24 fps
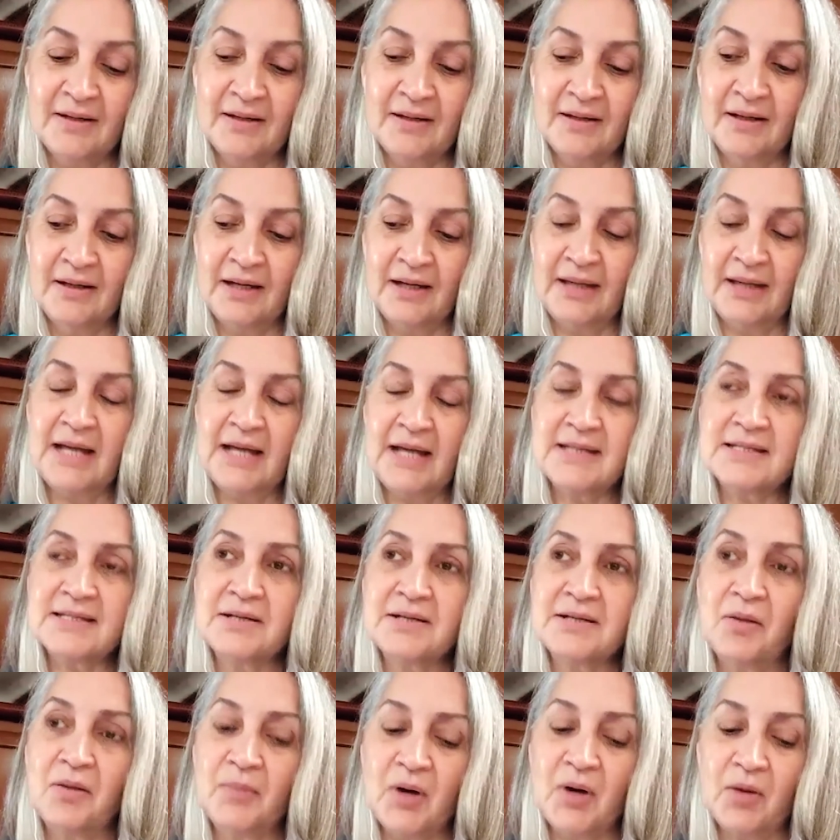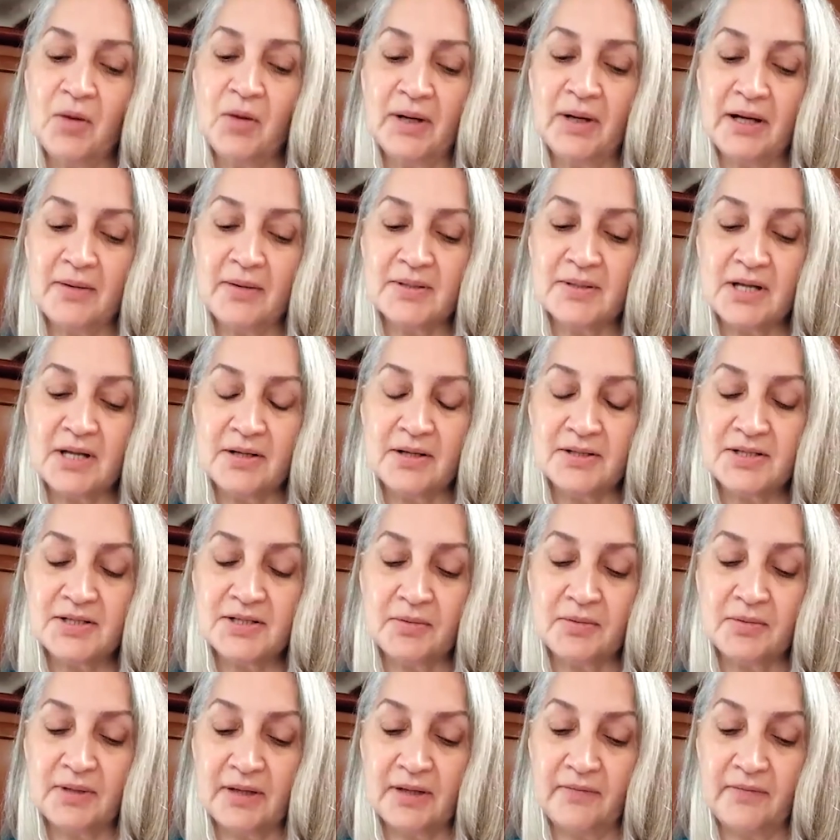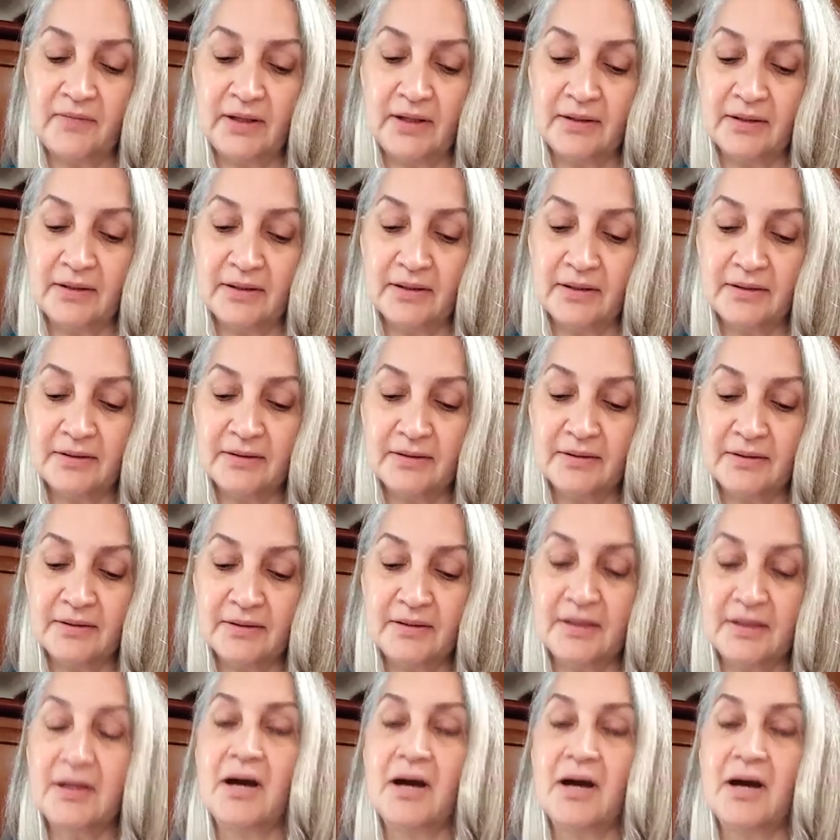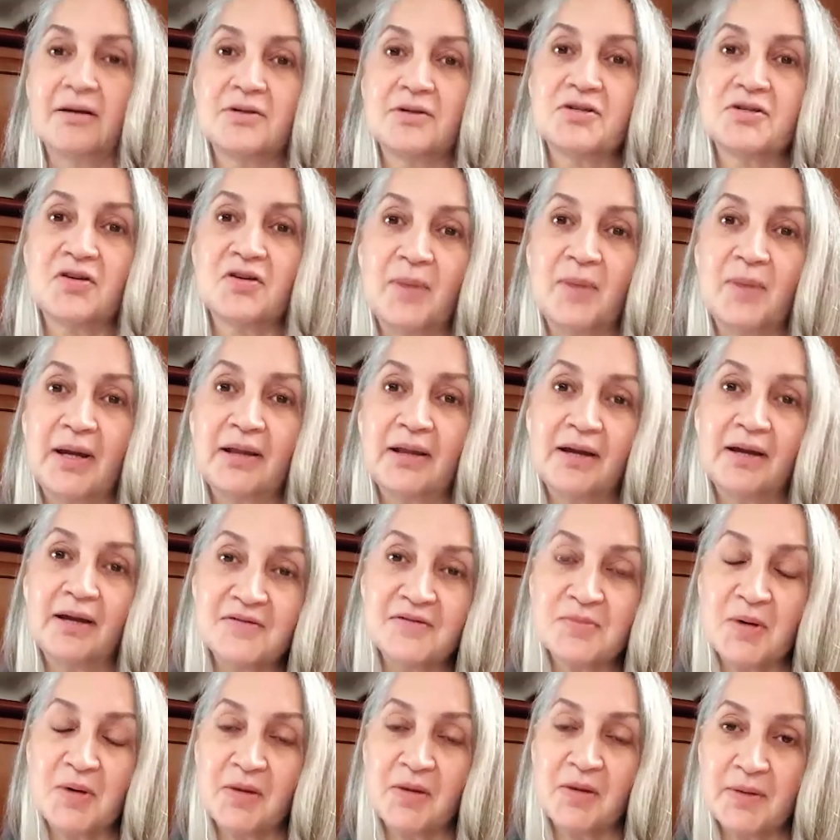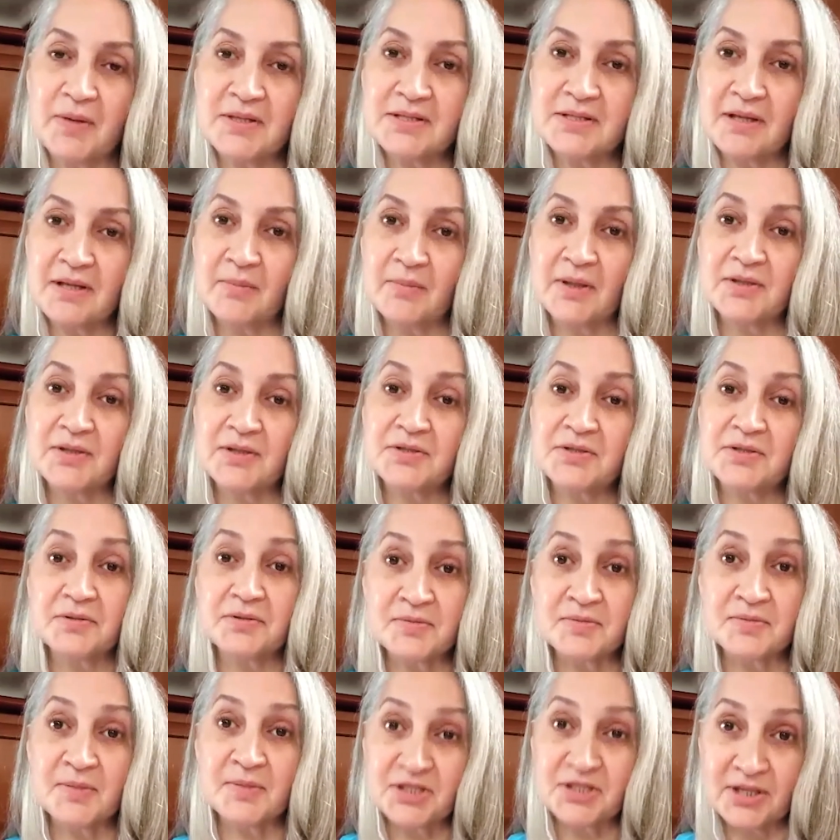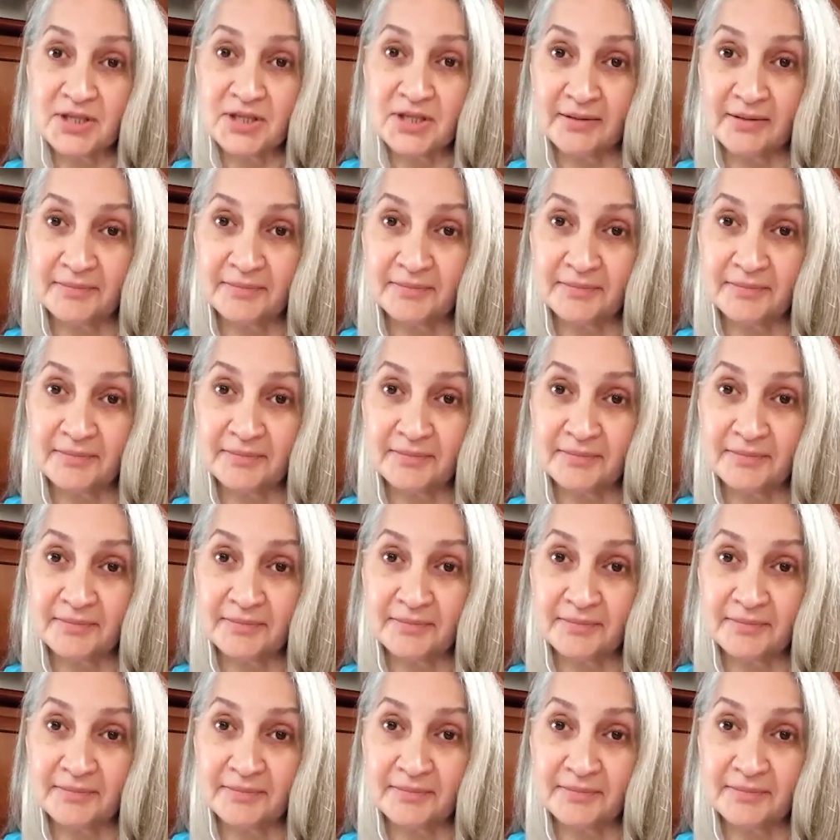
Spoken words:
In that single moment, I was also given the knowledge of my life's purpose and my soul's mission